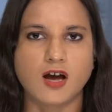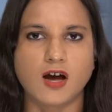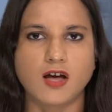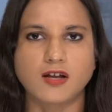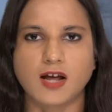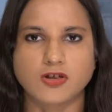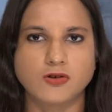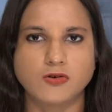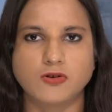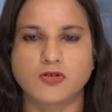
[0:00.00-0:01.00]

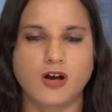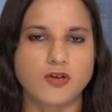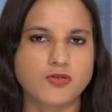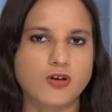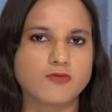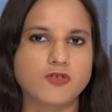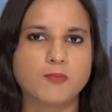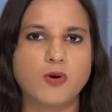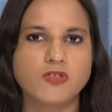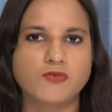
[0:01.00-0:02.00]
National Disaster
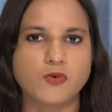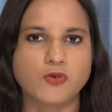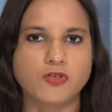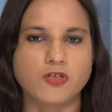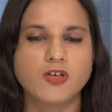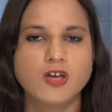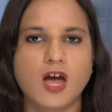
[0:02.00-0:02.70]
Response Forces.